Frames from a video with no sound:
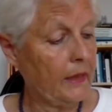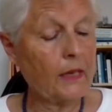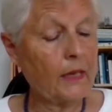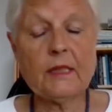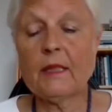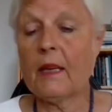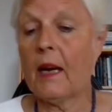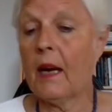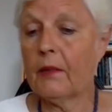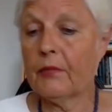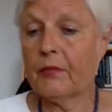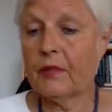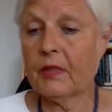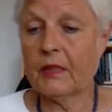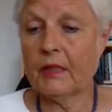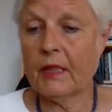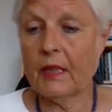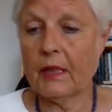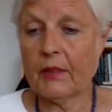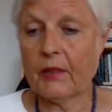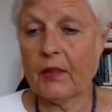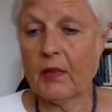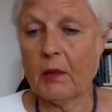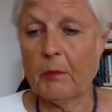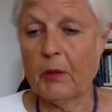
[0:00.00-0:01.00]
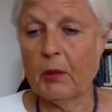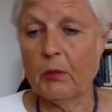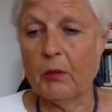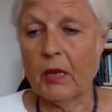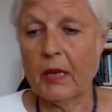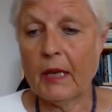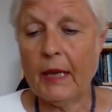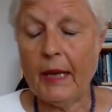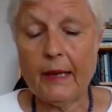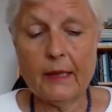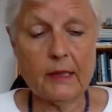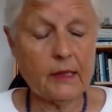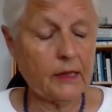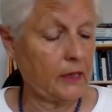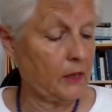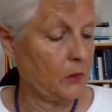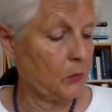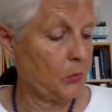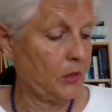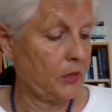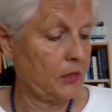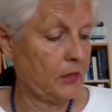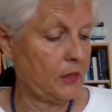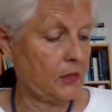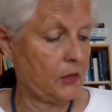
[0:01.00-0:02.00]
there's after-death
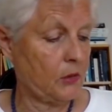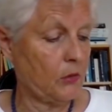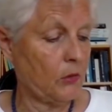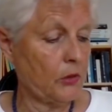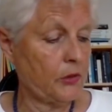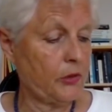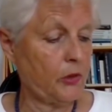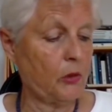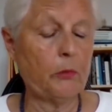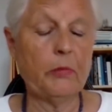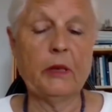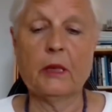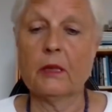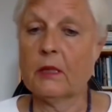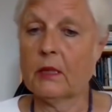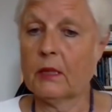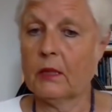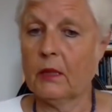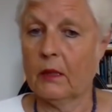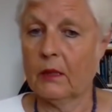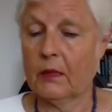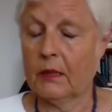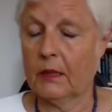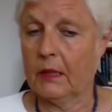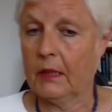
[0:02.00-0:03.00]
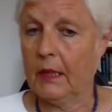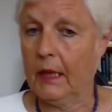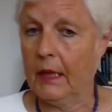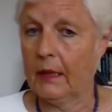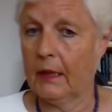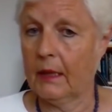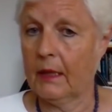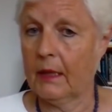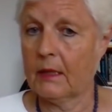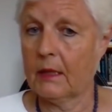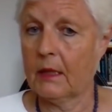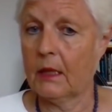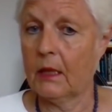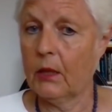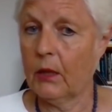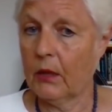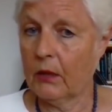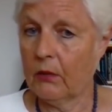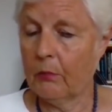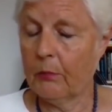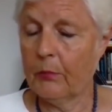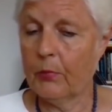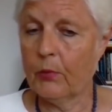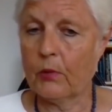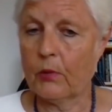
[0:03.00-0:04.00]
communication, which has also been studied, and there's a
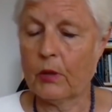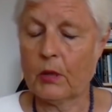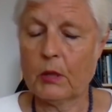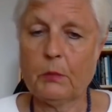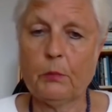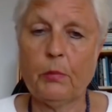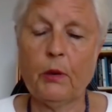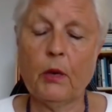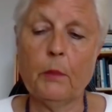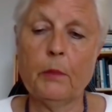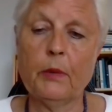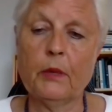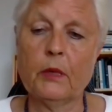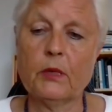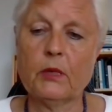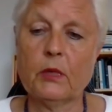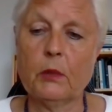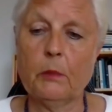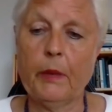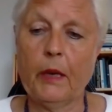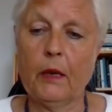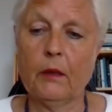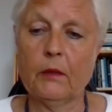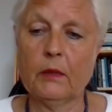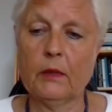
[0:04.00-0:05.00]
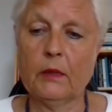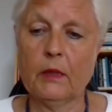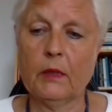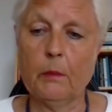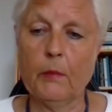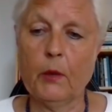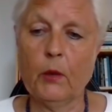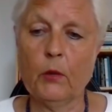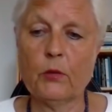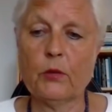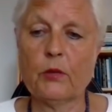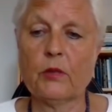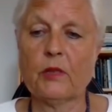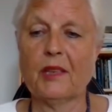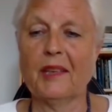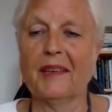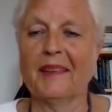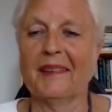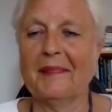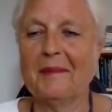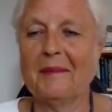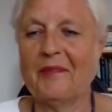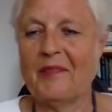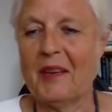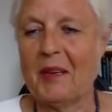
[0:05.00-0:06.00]
lot of books published about it. The most
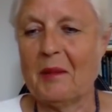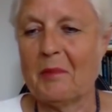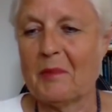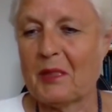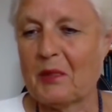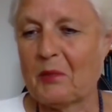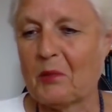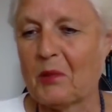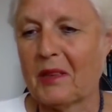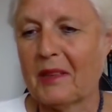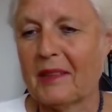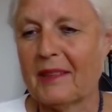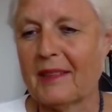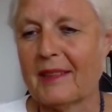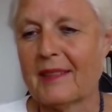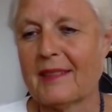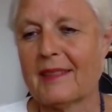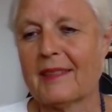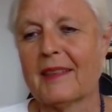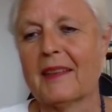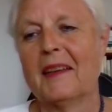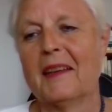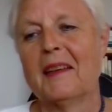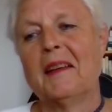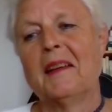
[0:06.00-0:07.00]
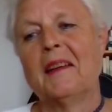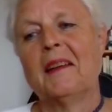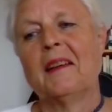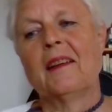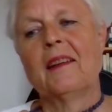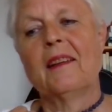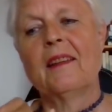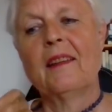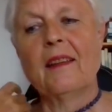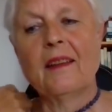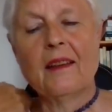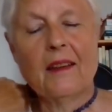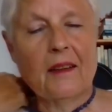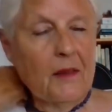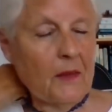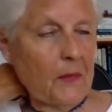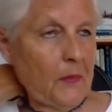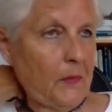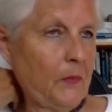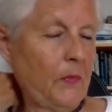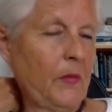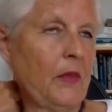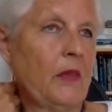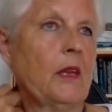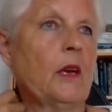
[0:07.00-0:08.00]
famous one is
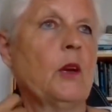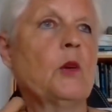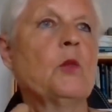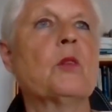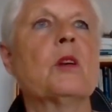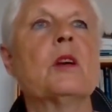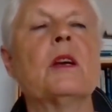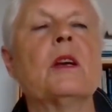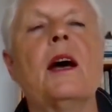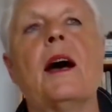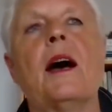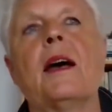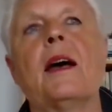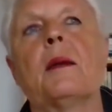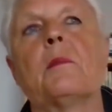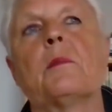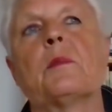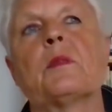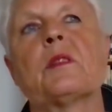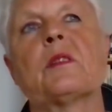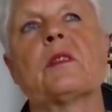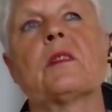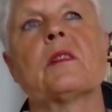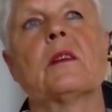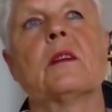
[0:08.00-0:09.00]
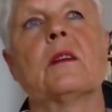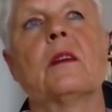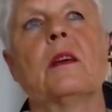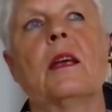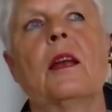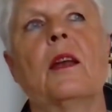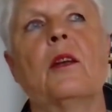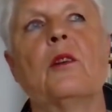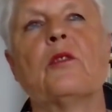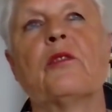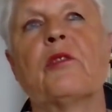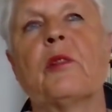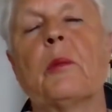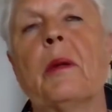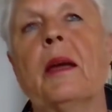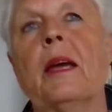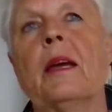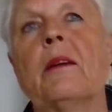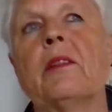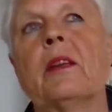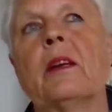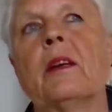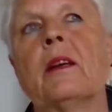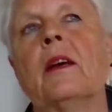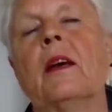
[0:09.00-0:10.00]
the Guggenheim's Hello from
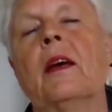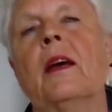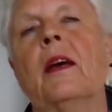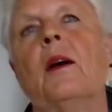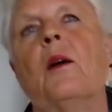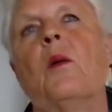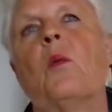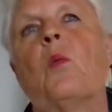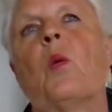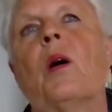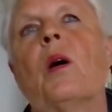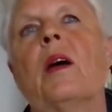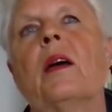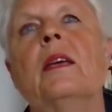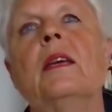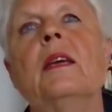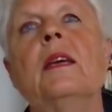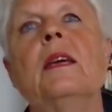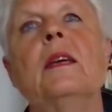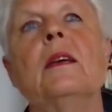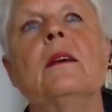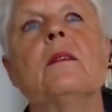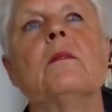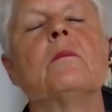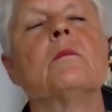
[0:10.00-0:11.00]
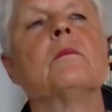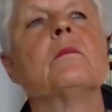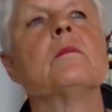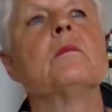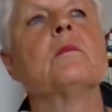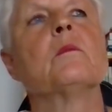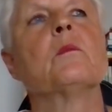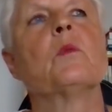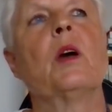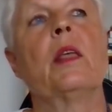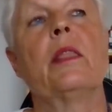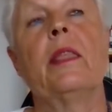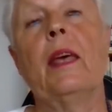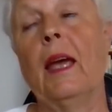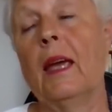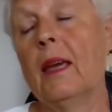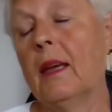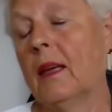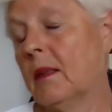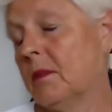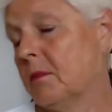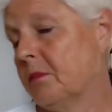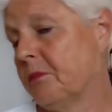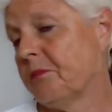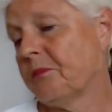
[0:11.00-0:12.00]
Heaven, where
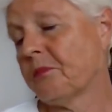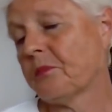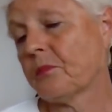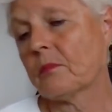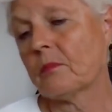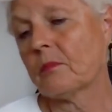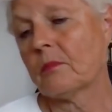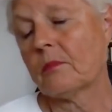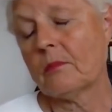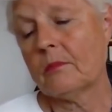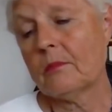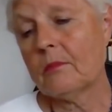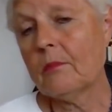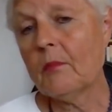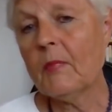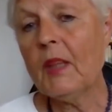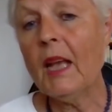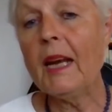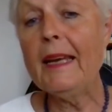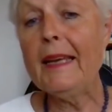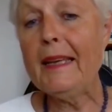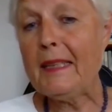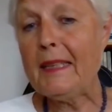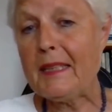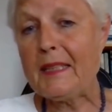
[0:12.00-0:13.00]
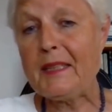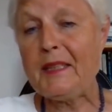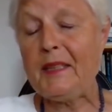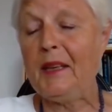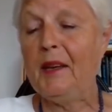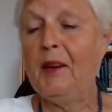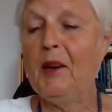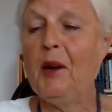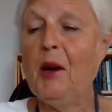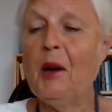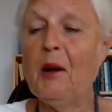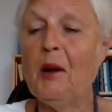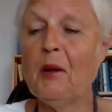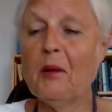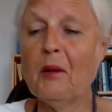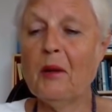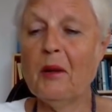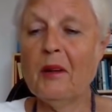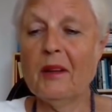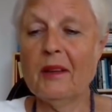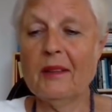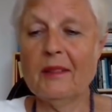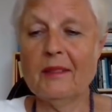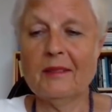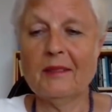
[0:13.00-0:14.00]
they list a
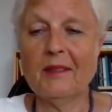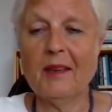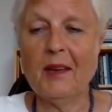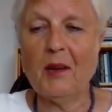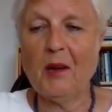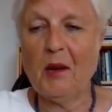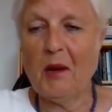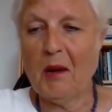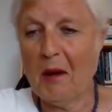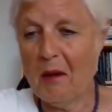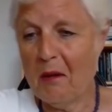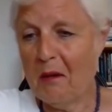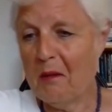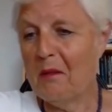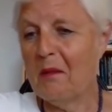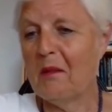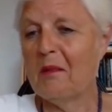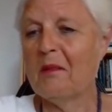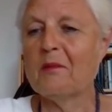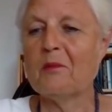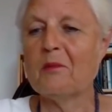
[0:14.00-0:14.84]
whole